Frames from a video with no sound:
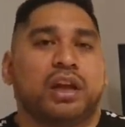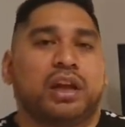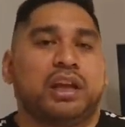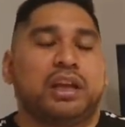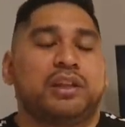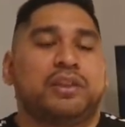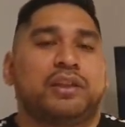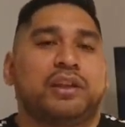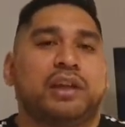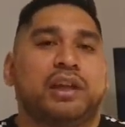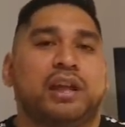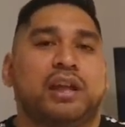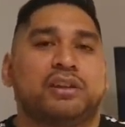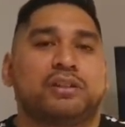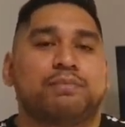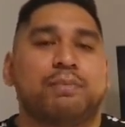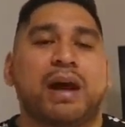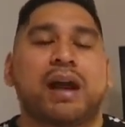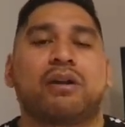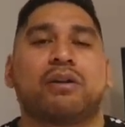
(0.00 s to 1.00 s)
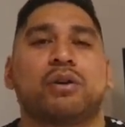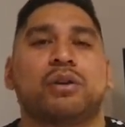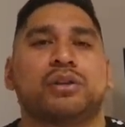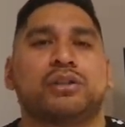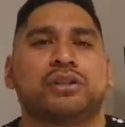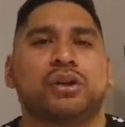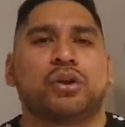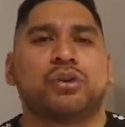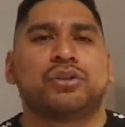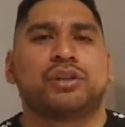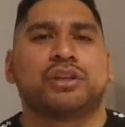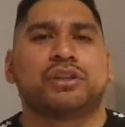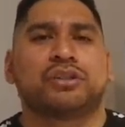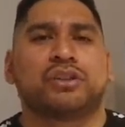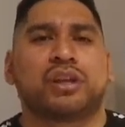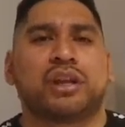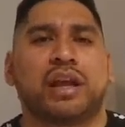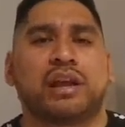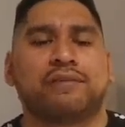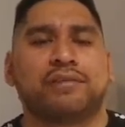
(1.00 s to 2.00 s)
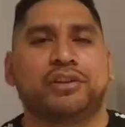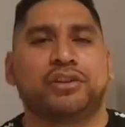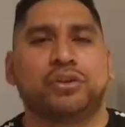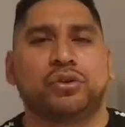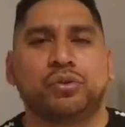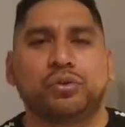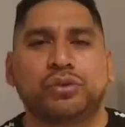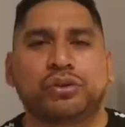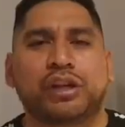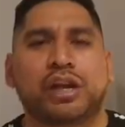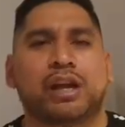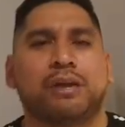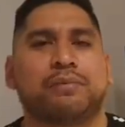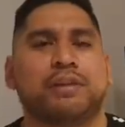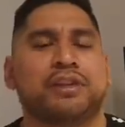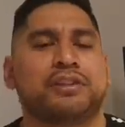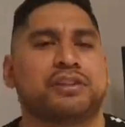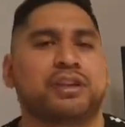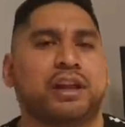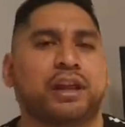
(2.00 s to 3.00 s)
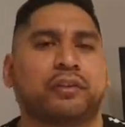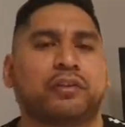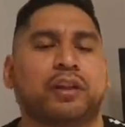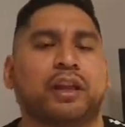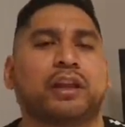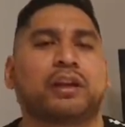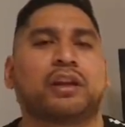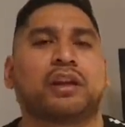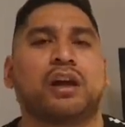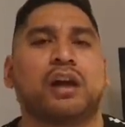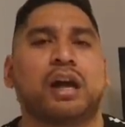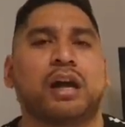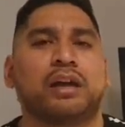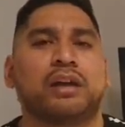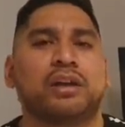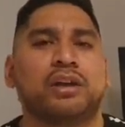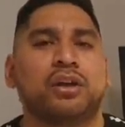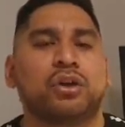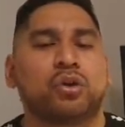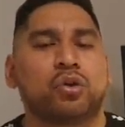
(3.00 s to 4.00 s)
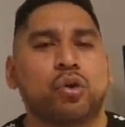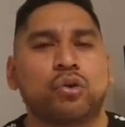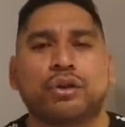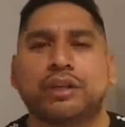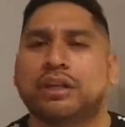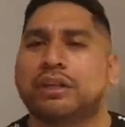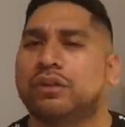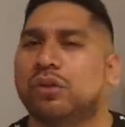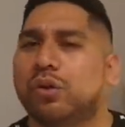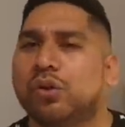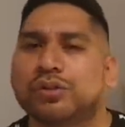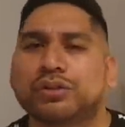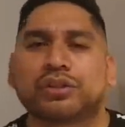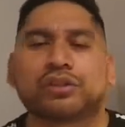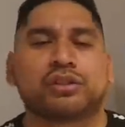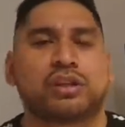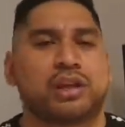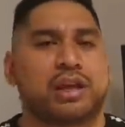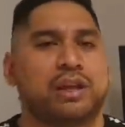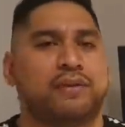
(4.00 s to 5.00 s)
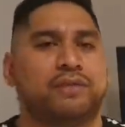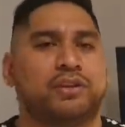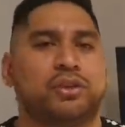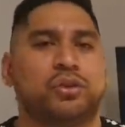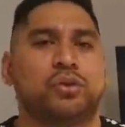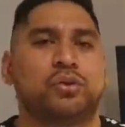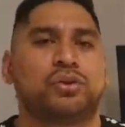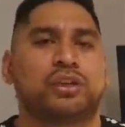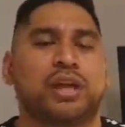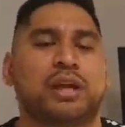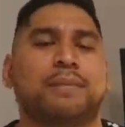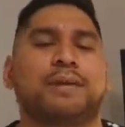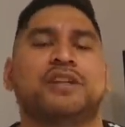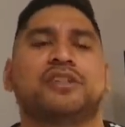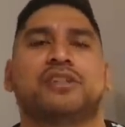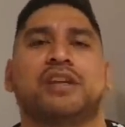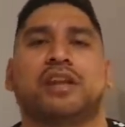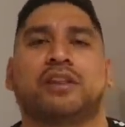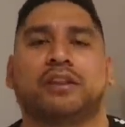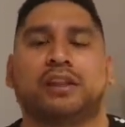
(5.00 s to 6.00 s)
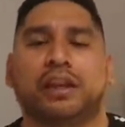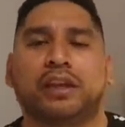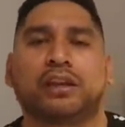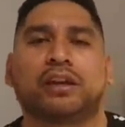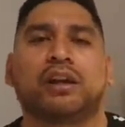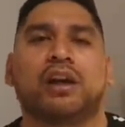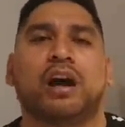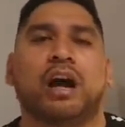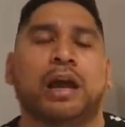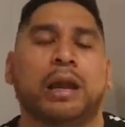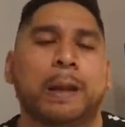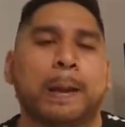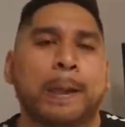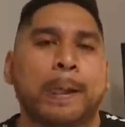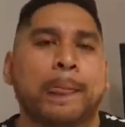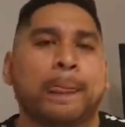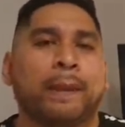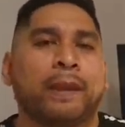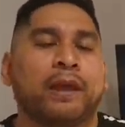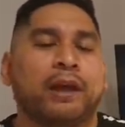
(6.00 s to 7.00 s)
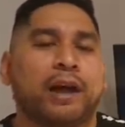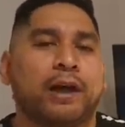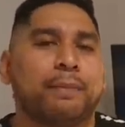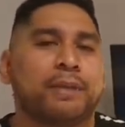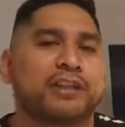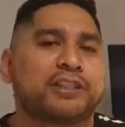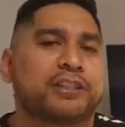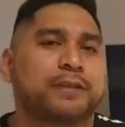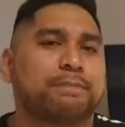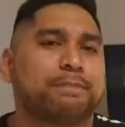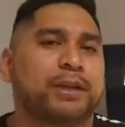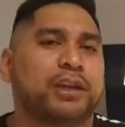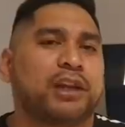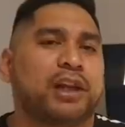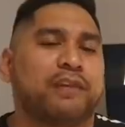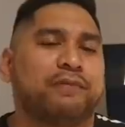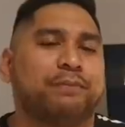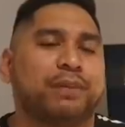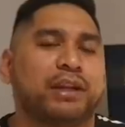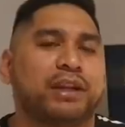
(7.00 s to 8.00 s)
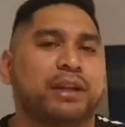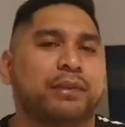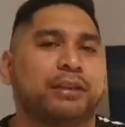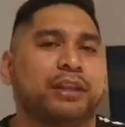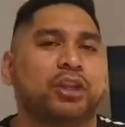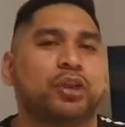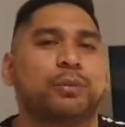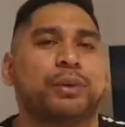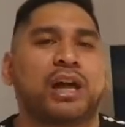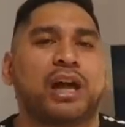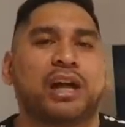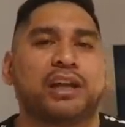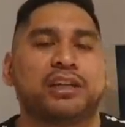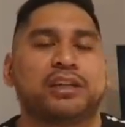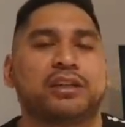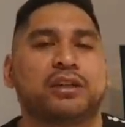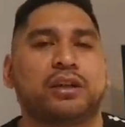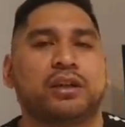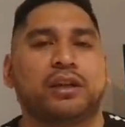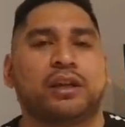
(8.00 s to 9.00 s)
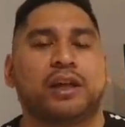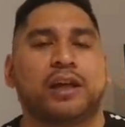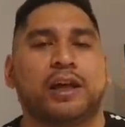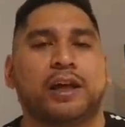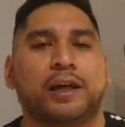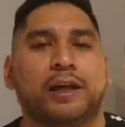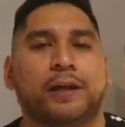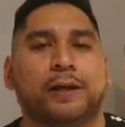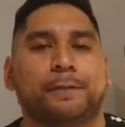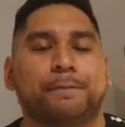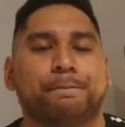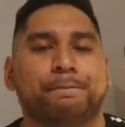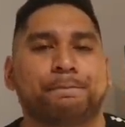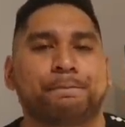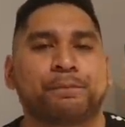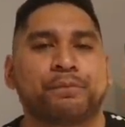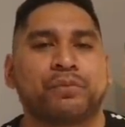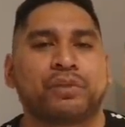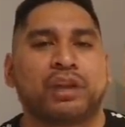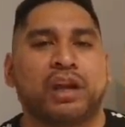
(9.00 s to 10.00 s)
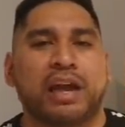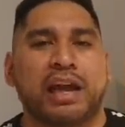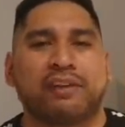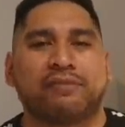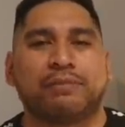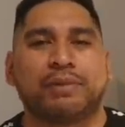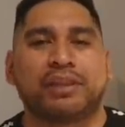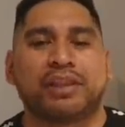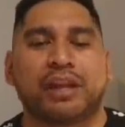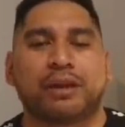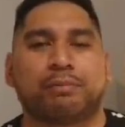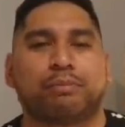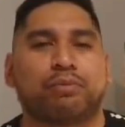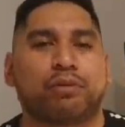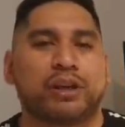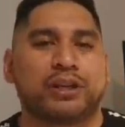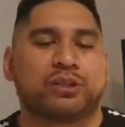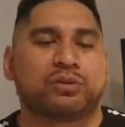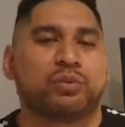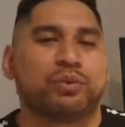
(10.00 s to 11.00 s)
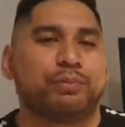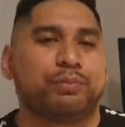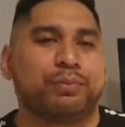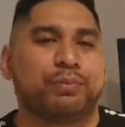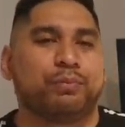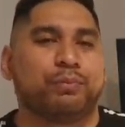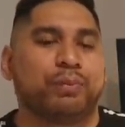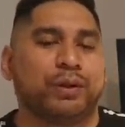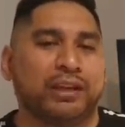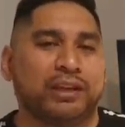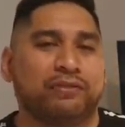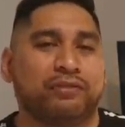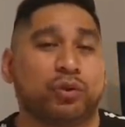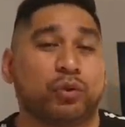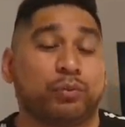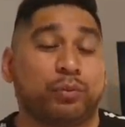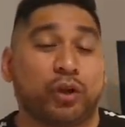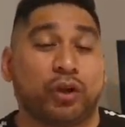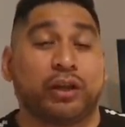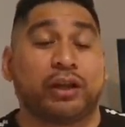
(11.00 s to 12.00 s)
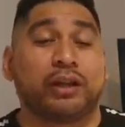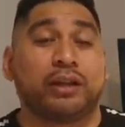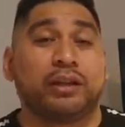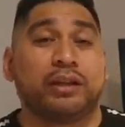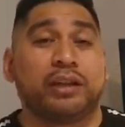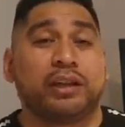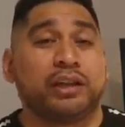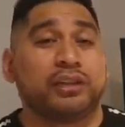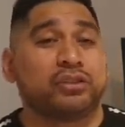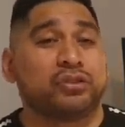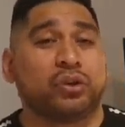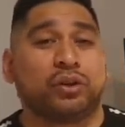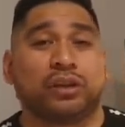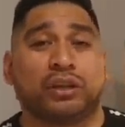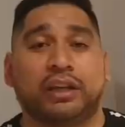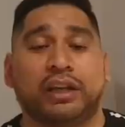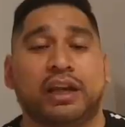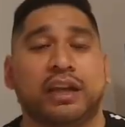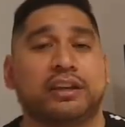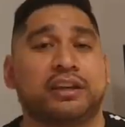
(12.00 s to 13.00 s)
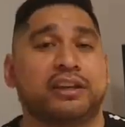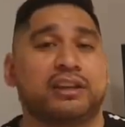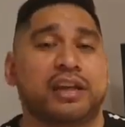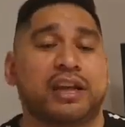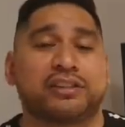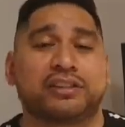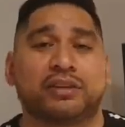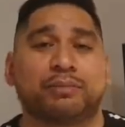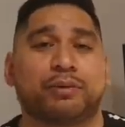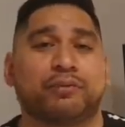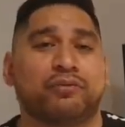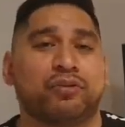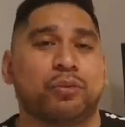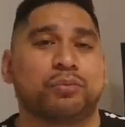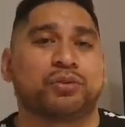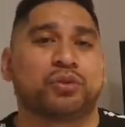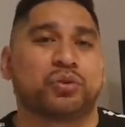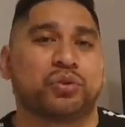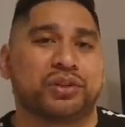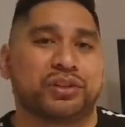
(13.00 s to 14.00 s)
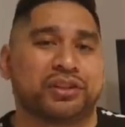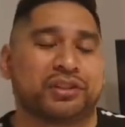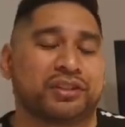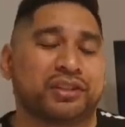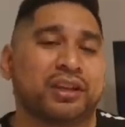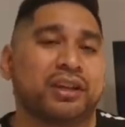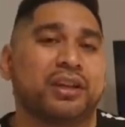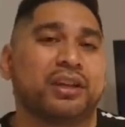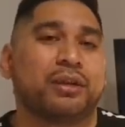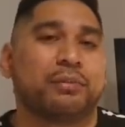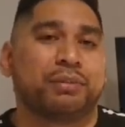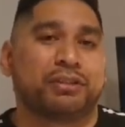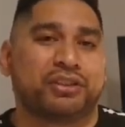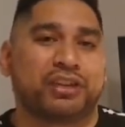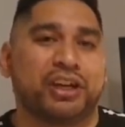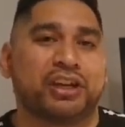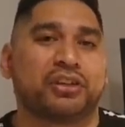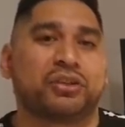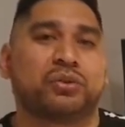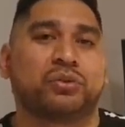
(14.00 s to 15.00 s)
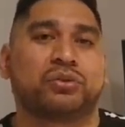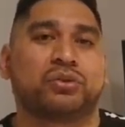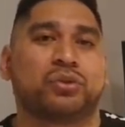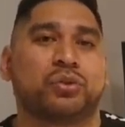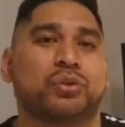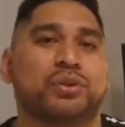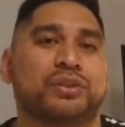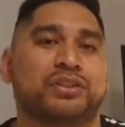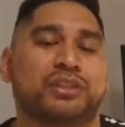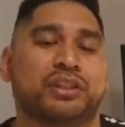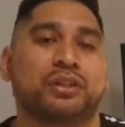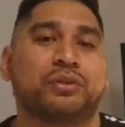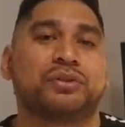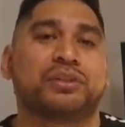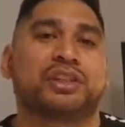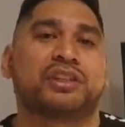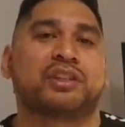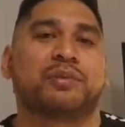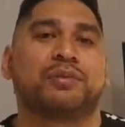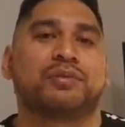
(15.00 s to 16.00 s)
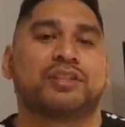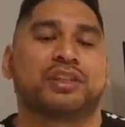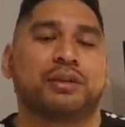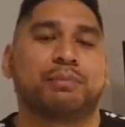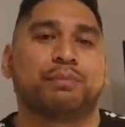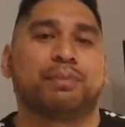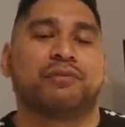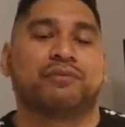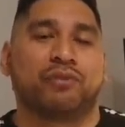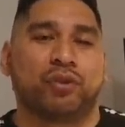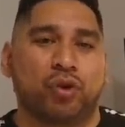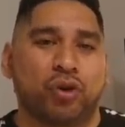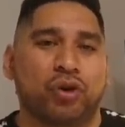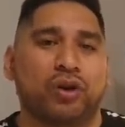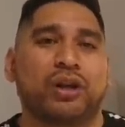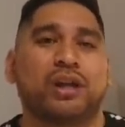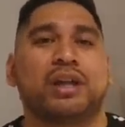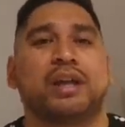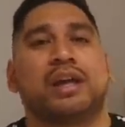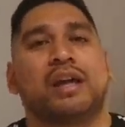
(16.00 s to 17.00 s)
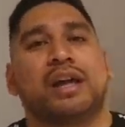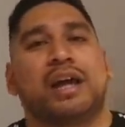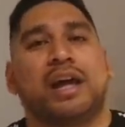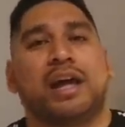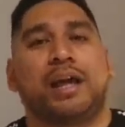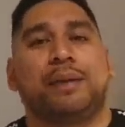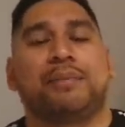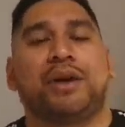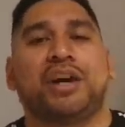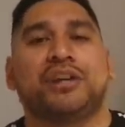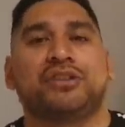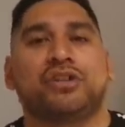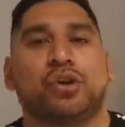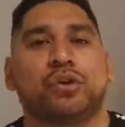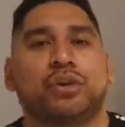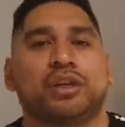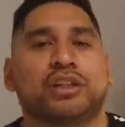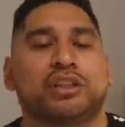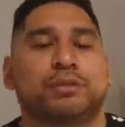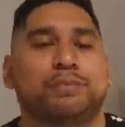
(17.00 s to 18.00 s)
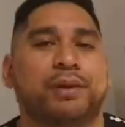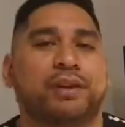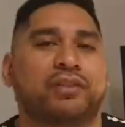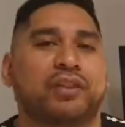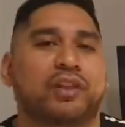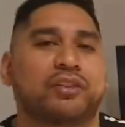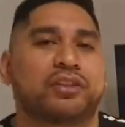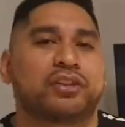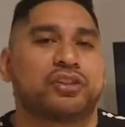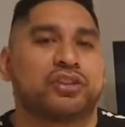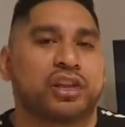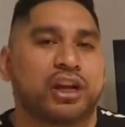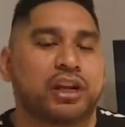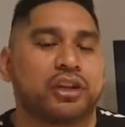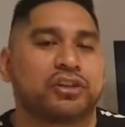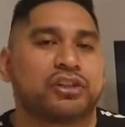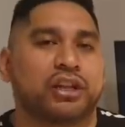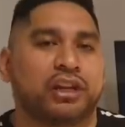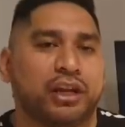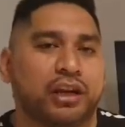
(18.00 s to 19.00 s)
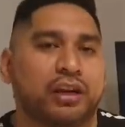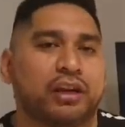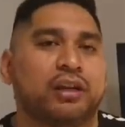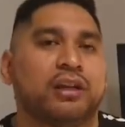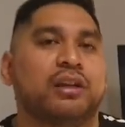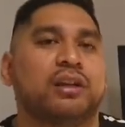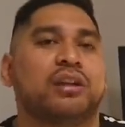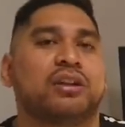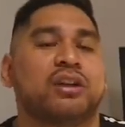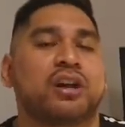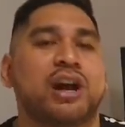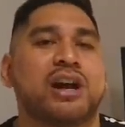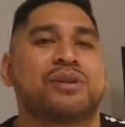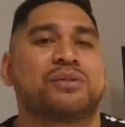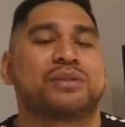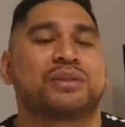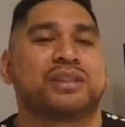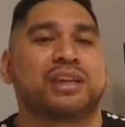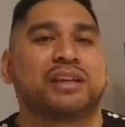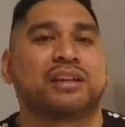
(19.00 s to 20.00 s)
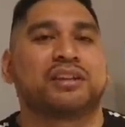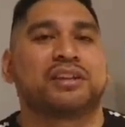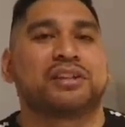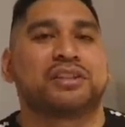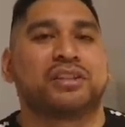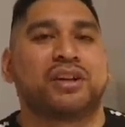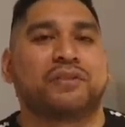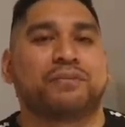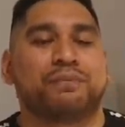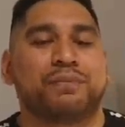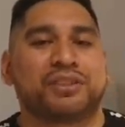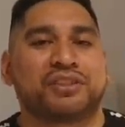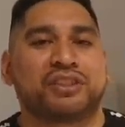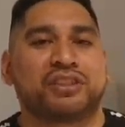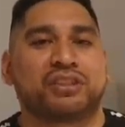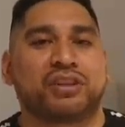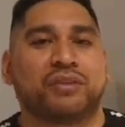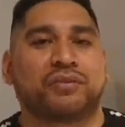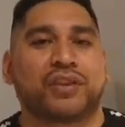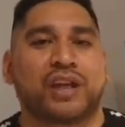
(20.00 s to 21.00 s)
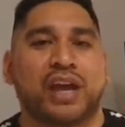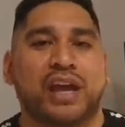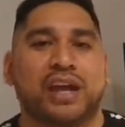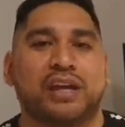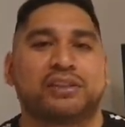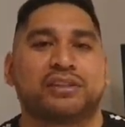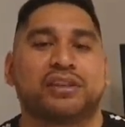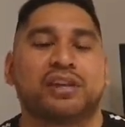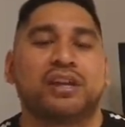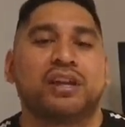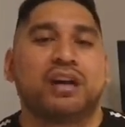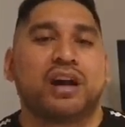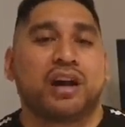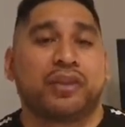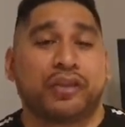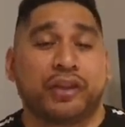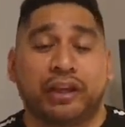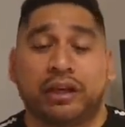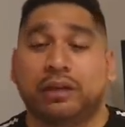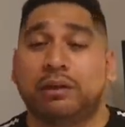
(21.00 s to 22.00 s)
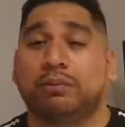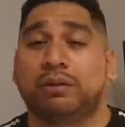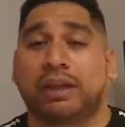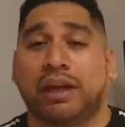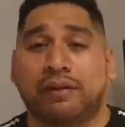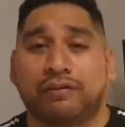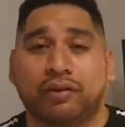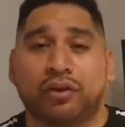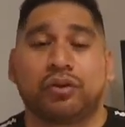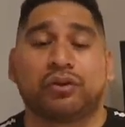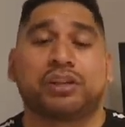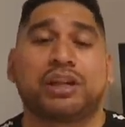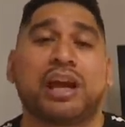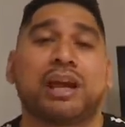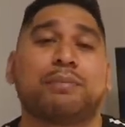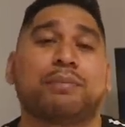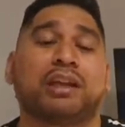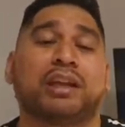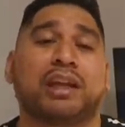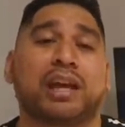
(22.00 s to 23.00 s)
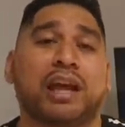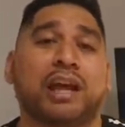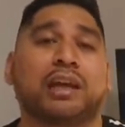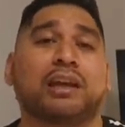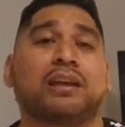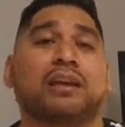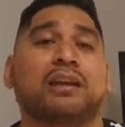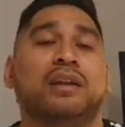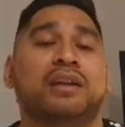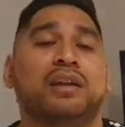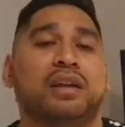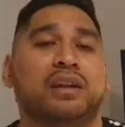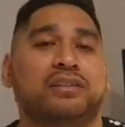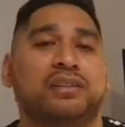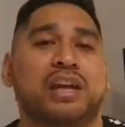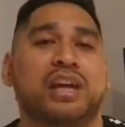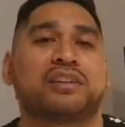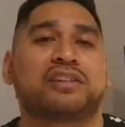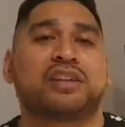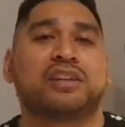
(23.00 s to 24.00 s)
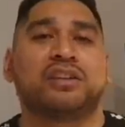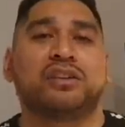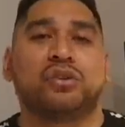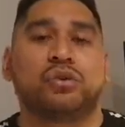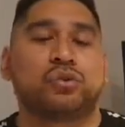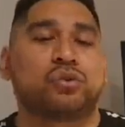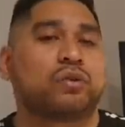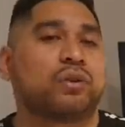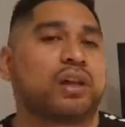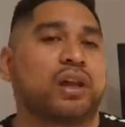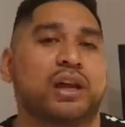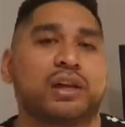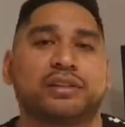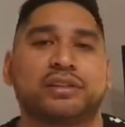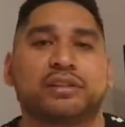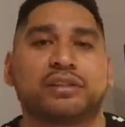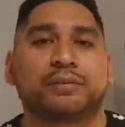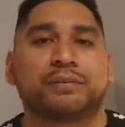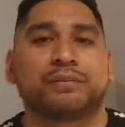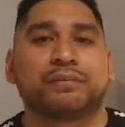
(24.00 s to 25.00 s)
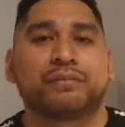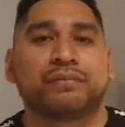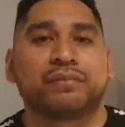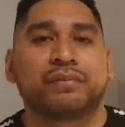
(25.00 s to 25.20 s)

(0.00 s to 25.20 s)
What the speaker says: Anything else? Maro Itoje is going to have a huge game. He's an athletic guy. Courtney Laws is going to have a huge game. He's an athletic guy. I must admit, I've been a little bit I haven't been that impressed with Billy Vunipola. He certainly hasn't performed to his potential, to his skill sets that we've seen before. I don't expect that to change here. Kyle Sinclair, Mr. Soft Hands, I think he will have a good game, but again, attacks get neutralised.